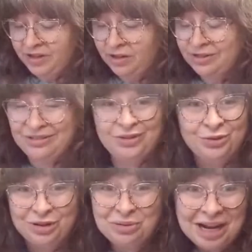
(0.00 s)
Those of
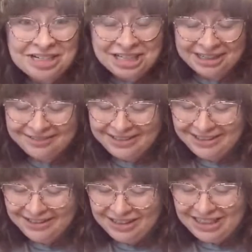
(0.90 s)
you watching
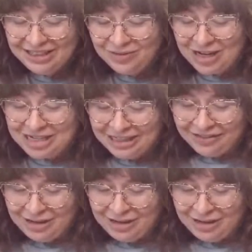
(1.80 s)
the